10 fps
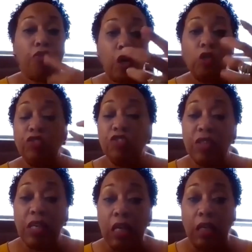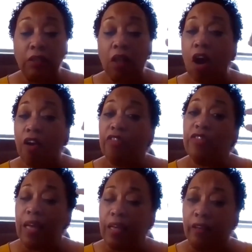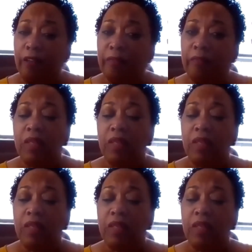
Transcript: Those things are there.